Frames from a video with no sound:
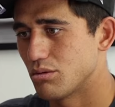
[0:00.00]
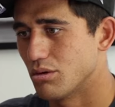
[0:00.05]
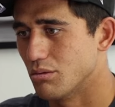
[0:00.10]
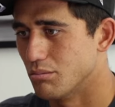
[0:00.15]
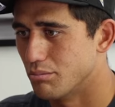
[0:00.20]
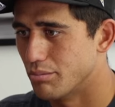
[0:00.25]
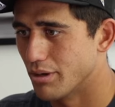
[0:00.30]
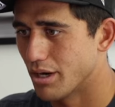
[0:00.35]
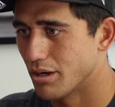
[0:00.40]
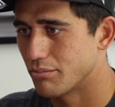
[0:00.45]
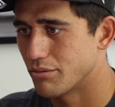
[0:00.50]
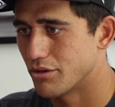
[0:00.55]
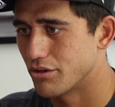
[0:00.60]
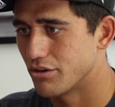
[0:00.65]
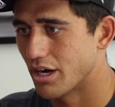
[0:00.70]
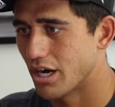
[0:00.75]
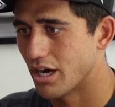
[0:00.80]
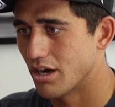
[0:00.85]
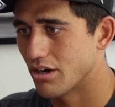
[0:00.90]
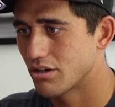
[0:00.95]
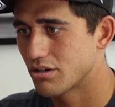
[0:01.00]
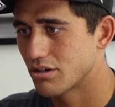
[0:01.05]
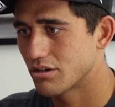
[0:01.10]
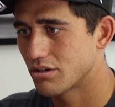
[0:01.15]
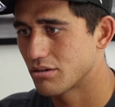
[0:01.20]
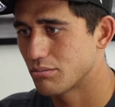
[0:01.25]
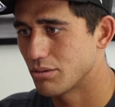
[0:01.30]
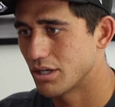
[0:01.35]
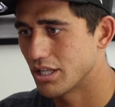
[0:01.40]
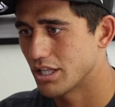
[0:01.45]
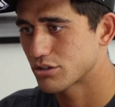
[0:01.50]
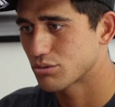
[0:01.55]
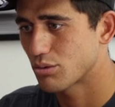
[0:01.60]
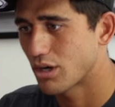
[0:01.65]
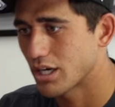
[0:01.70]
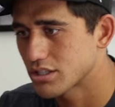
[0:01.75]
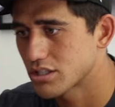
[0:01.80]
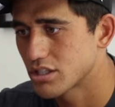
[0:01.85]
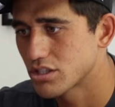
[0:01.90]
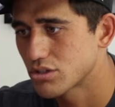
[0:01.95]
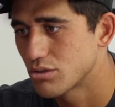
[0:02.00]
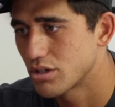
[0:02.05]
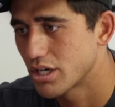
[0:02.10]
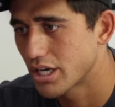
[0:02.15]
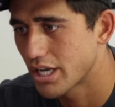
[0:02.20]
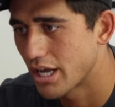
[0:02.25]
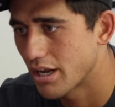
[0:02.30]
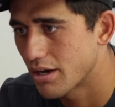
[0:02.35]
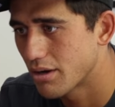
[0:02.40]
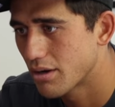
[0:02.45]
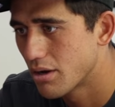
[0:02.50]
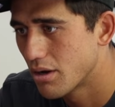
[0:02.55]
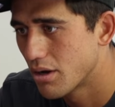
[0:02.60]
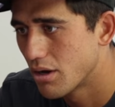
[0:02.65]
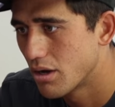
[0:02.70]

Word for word: will bum you out. But let's watch this one again.